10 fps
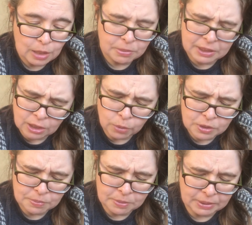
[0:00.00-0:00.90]
but he'd
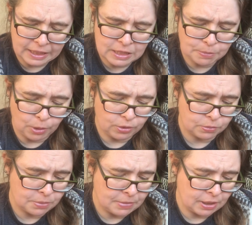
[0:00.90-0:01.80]
always been plain-spoken
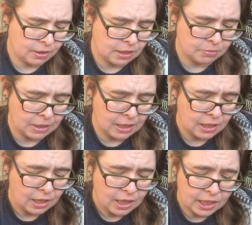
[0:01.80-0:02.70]
with Mary and me,
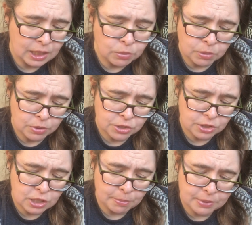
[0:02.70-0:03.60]
and I wouldn't wish to
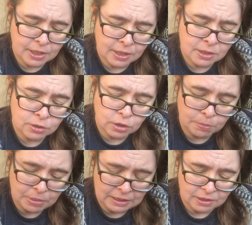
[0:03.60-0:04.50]
jeopardize his good
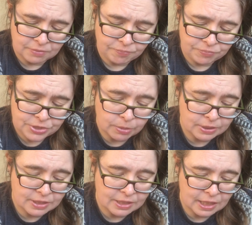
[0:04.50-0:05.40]
opinion. So
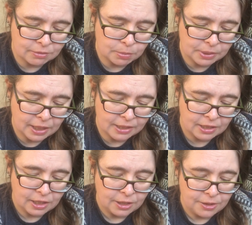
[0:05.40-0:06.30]
instead I replied,
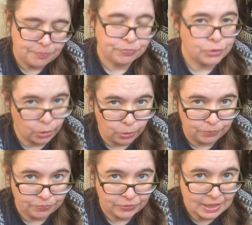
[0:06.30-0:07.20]
"No,
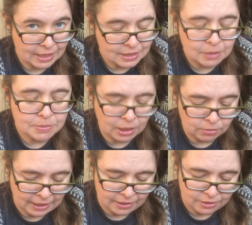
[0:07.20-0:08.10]
that seems
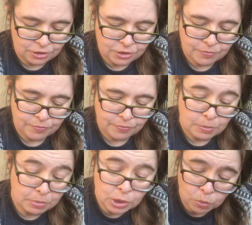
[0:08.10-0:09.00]
outlandish.
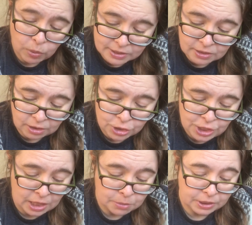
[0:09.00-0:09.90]
But there was a large
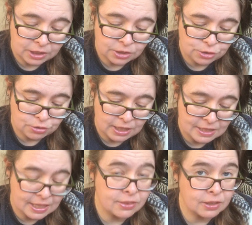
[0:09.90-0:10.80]
animal in the
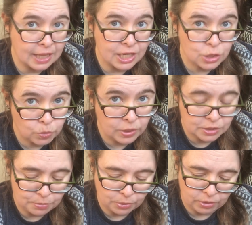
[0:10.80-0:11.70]
trees, and the latch
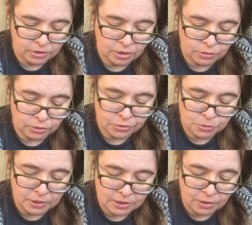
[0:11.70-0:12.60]
was broken on Earl's
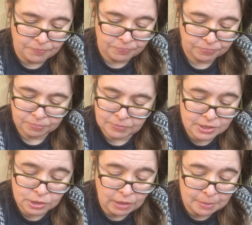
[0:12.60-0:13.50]
window.
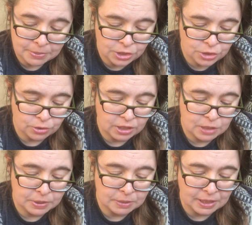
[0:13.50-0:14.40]
Mrs. Rabbit is sure
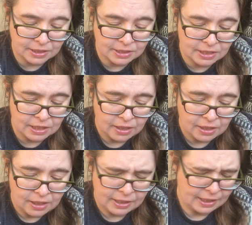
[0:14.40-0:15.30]
he's been abducted,
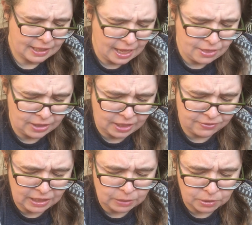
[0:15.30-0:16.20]
yet I can't think of
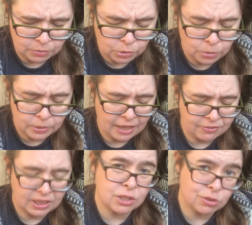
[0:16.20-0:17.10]
anyone who would have
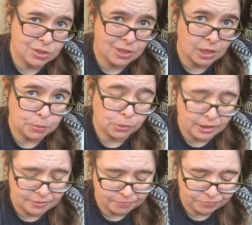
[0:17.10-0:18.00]
an interest in the boy."